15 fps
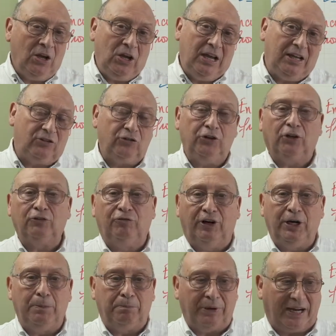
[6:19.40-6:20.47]
It's not
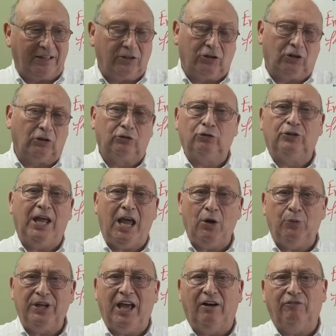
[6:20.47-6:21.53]
very practical. Today
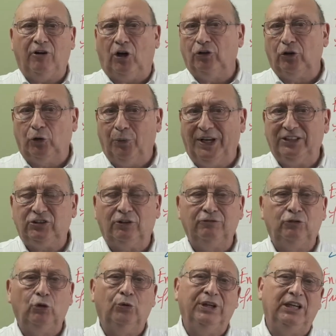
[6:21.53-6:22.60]
we have other ways
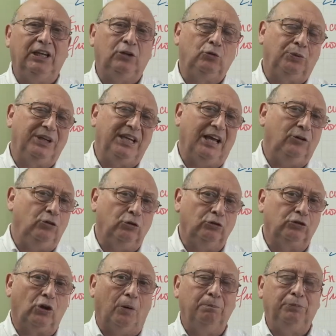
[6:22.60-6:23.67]
of doing it. We can
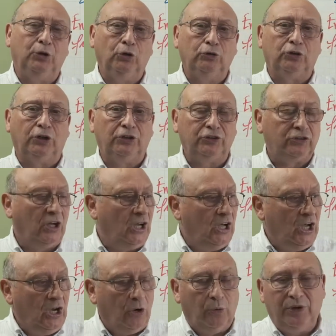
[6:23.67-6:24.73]
use computers.
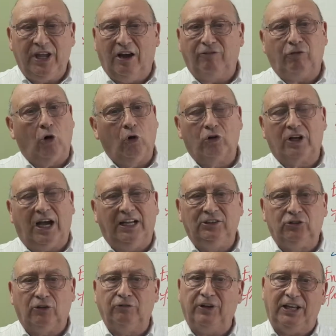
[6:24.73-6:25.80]
We have all
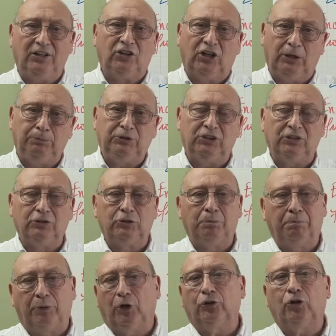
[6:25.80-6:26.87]
kinds of encryption
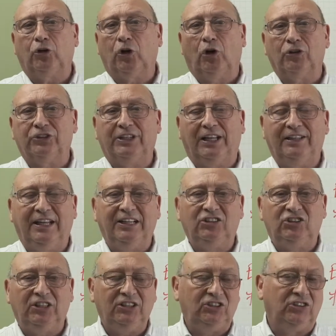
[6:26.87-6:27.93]
protocols that
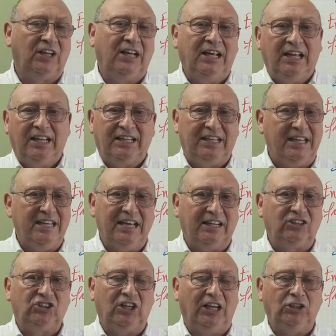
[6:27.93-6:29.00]
exist, key
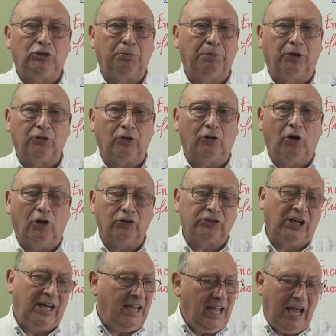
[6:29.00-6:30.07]
exchange protocols,
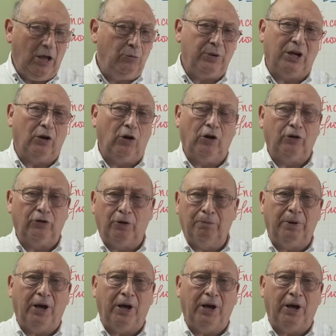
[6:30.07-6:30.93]
and we'll learn